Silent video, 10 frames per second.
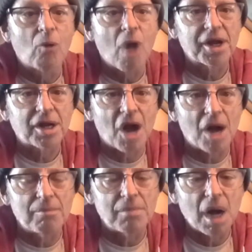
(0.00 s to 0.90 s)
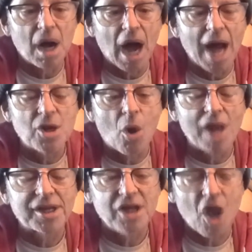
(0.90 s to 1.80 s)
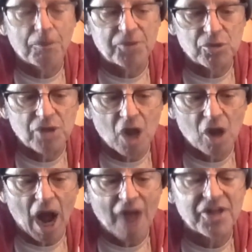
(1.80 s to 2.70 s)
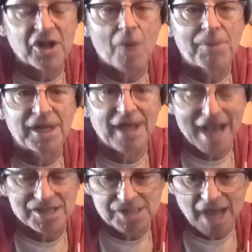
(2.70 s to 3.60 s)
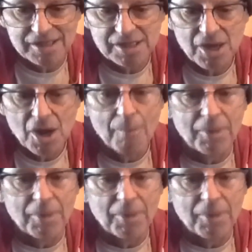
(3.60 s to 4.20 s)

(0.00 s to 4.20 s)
I want to come. I know I can help you there. I think I'll be an asset.